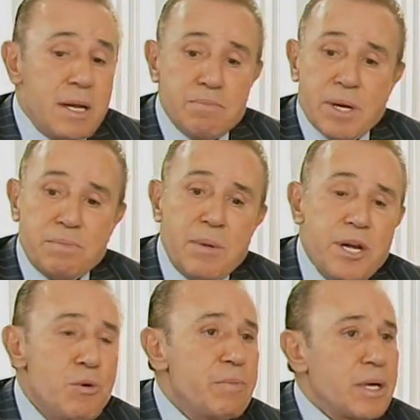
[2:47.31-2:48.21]

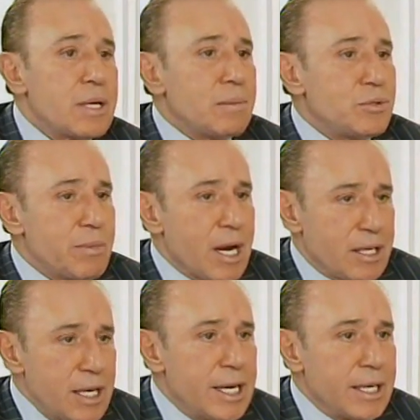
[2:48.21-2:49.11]
many women come to my
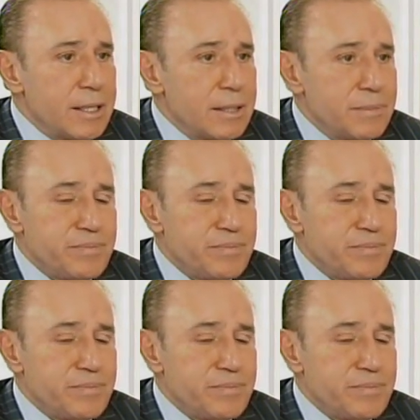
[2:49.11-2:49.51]
clinic